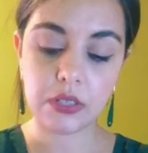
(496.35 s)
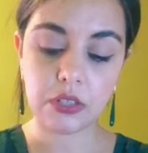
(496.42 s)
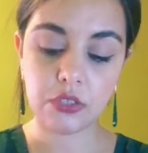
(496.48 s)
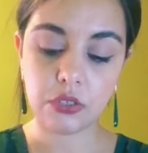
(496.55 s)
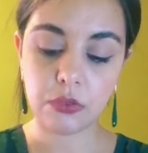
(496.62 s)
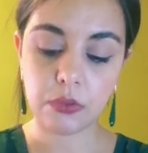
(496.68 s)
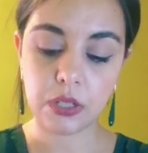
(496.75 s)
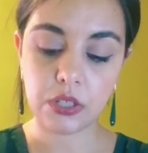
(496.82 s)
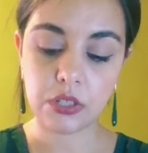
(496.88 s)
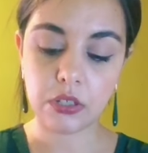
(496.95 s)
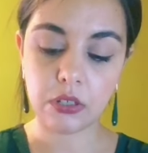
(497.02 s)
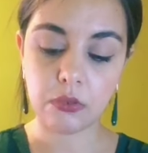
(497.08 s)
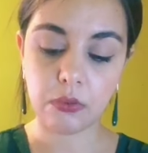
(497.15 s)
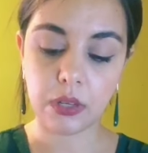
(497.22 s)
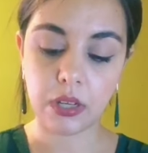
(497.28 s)

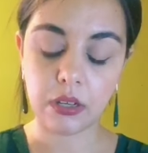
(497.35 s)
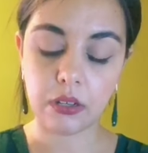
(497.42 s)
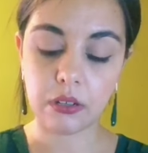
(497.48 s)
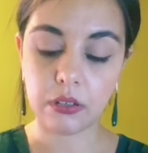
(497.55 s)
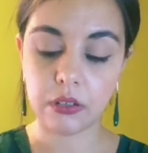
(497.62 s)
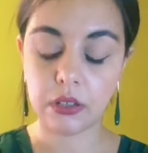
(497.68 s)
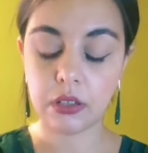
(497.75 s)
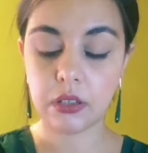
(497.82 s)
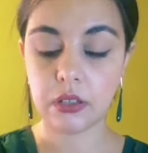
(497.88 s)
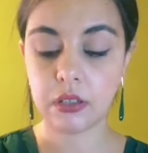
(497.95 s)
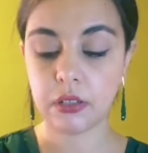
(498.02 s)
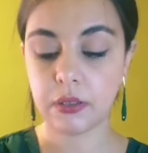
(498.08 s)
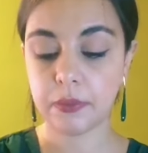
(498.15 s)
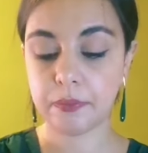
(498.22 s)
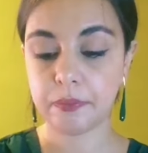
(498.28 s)
situation where
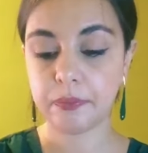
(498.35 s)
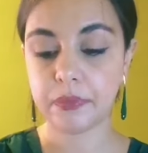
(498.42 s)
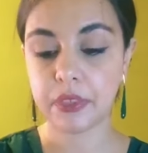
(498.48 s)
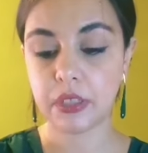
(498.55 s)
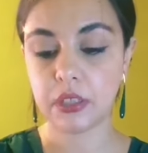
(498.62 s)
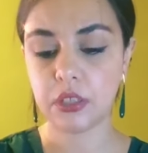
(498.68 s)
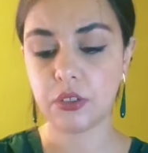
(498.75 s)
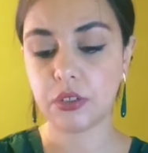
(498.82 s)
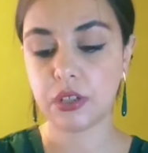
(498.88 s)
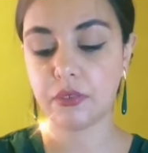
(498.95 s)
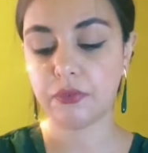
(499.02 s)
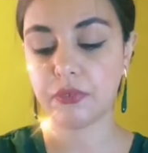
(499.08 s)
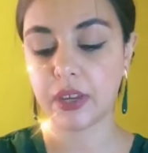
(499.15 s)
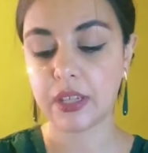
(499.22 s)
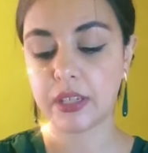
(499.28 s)
you're going to
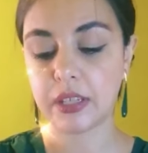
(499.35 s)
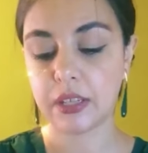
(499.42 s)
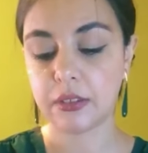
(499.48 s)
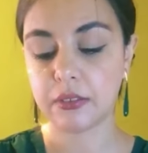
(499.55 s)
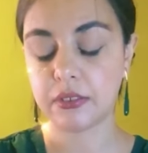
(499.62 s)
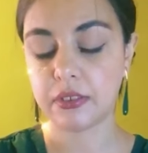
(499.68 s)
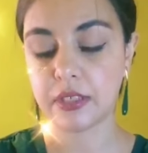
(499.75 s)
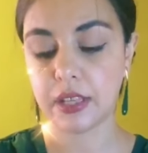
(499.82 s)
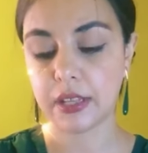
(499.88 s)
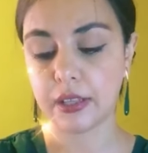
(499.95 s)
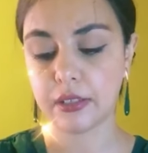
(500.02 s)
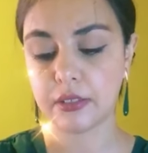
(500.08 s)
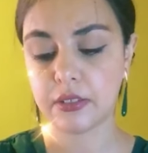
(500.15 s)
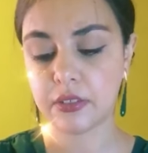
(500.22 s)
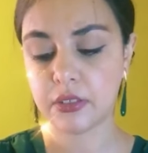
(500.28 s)
find out
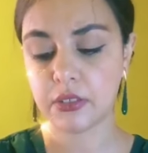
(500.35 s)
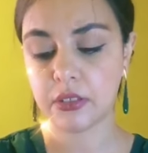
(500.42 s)
that